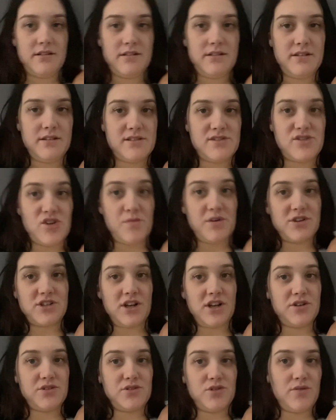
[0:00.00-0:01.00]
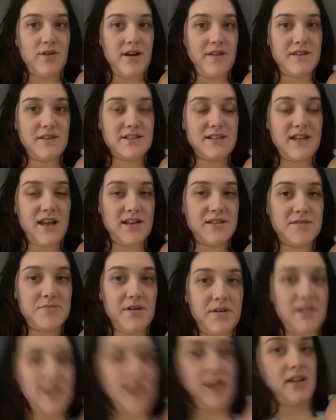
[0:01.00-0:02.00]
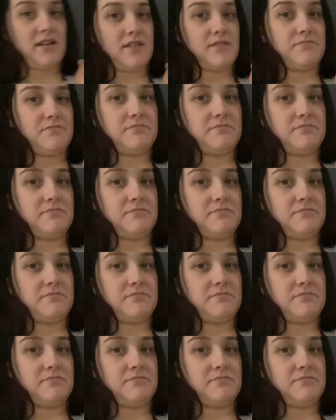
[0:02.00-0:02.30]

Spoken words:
There's so much I could do around this house, but like,